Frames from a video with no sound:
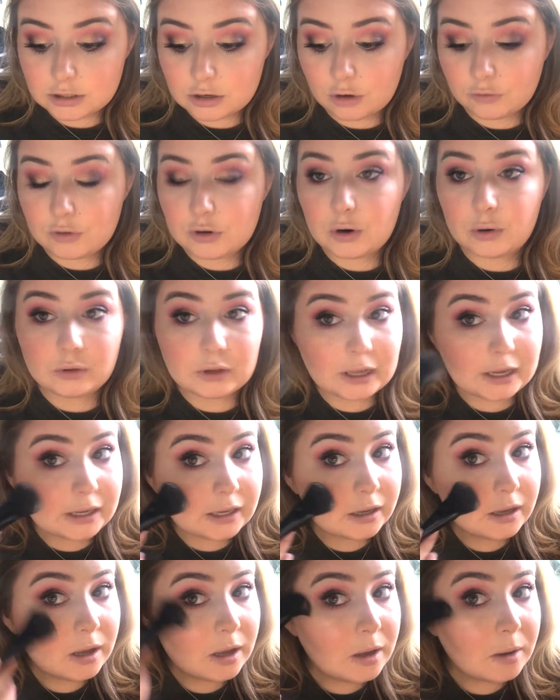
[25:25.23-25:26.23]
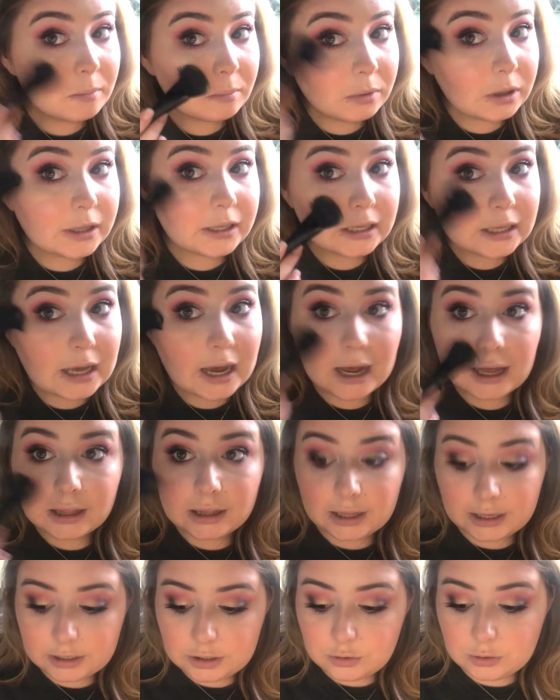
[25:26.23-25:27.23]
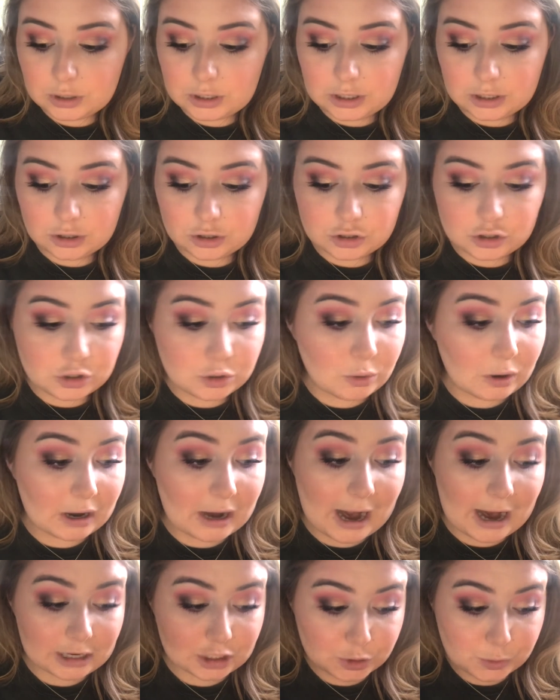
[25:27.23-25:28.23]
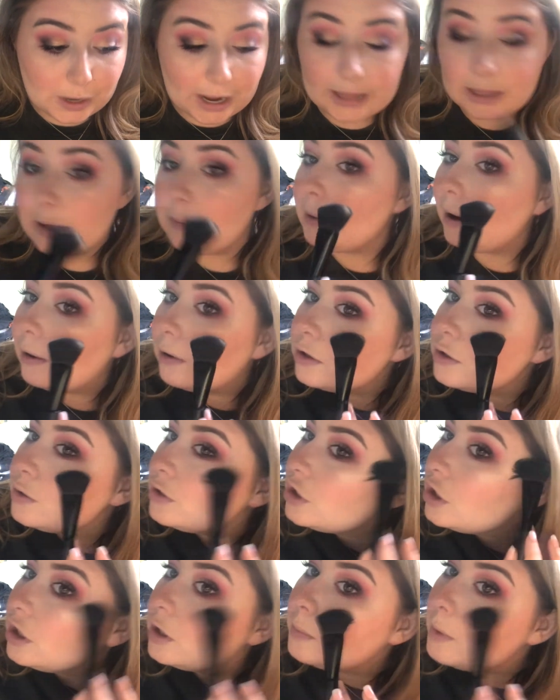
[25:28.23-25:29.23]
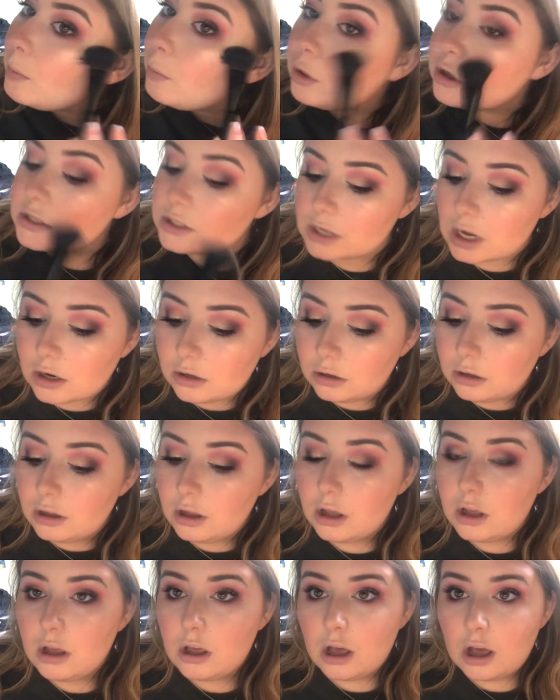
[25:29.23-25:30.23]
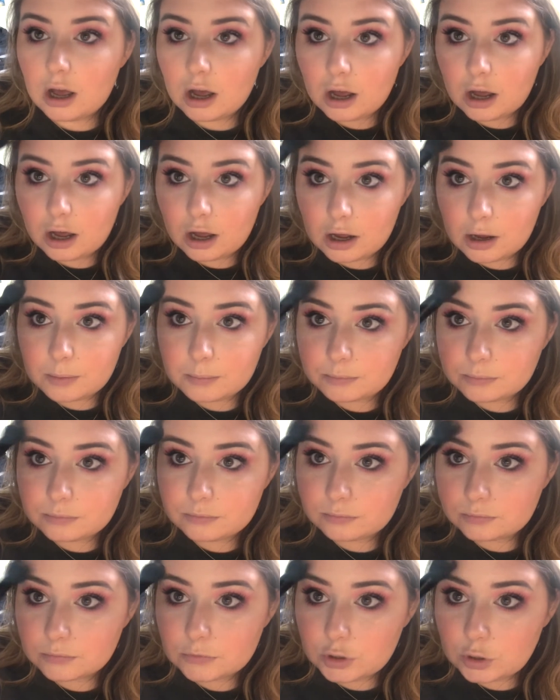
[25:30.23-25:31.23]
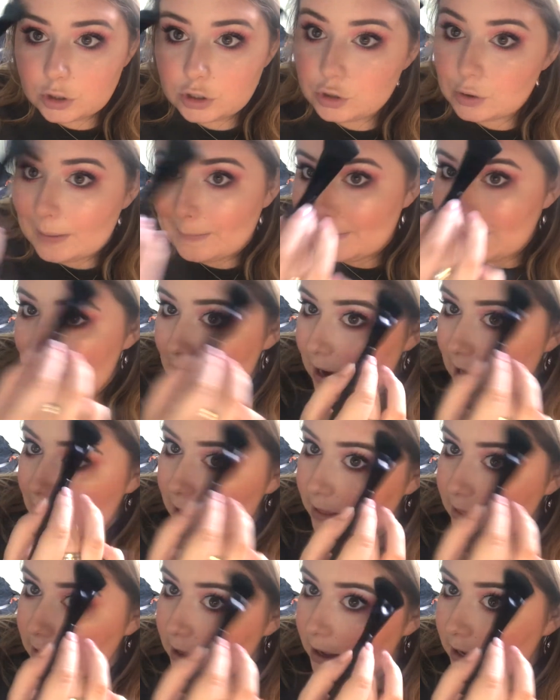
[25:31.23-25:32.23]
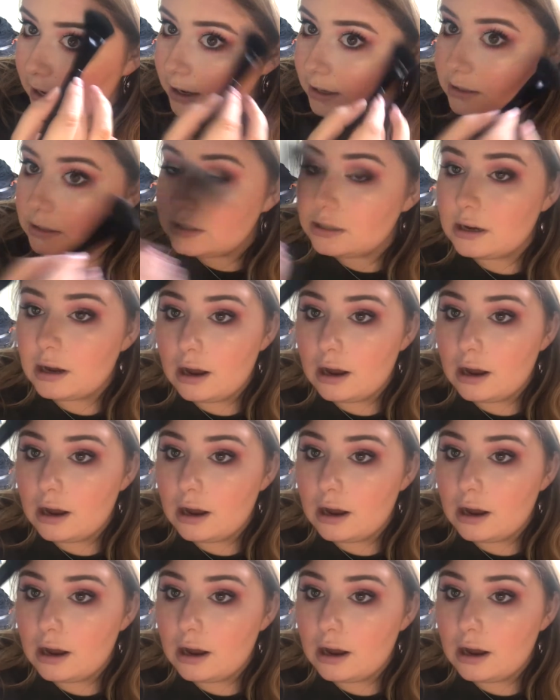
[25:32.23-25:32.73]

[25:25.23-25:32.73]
So if you don't like blingy highlight, you can either do our actual highlight powders, which are a little bit more subtle. You can do a matte highlight.